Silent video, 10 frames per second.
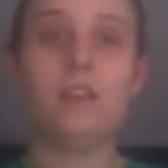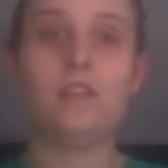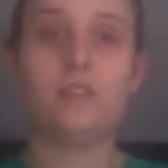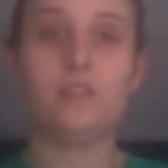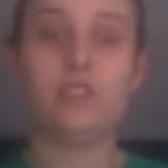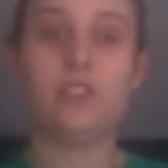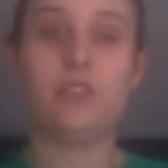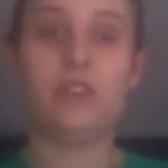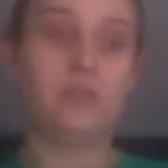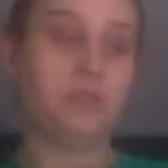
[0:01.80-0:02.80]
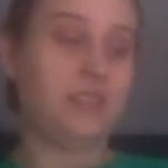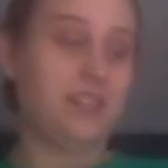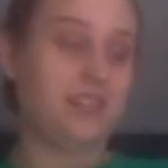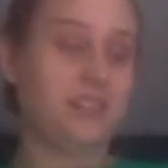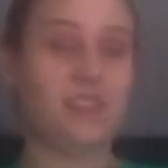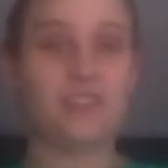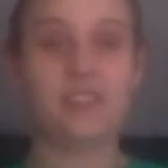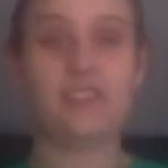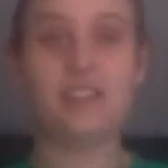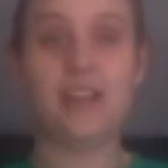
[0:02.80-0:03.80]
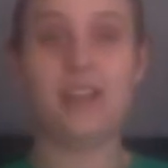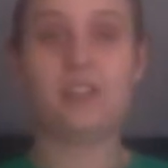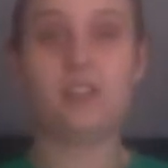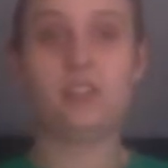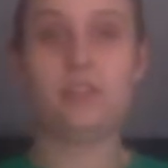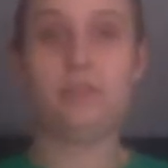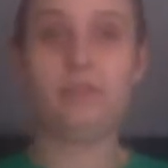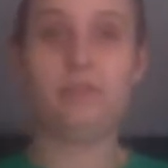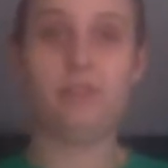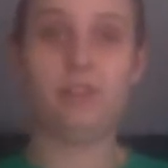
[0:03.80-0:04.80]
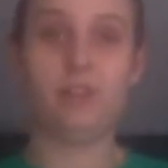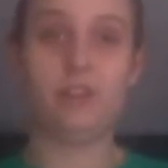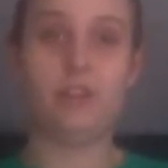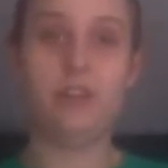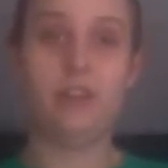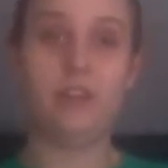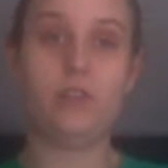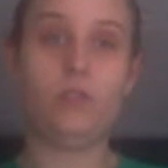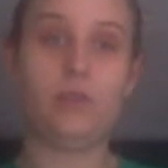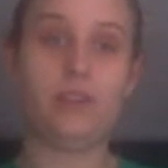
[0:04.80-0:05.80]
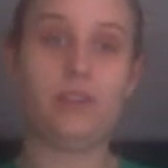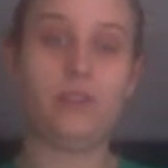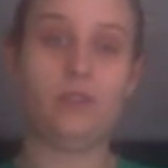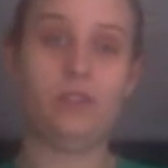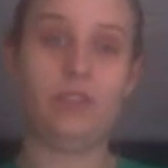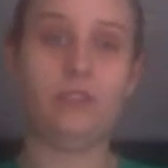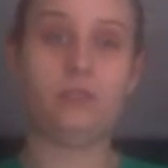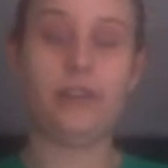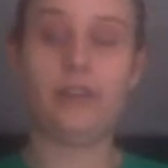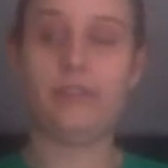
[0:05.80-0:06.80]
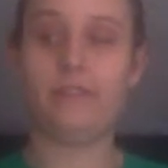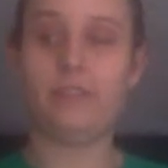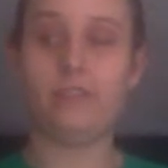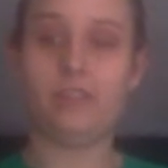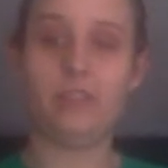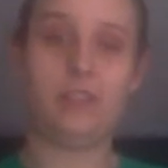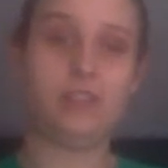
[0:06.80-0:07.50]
So did you know that succulents actually prefer no water or little water versus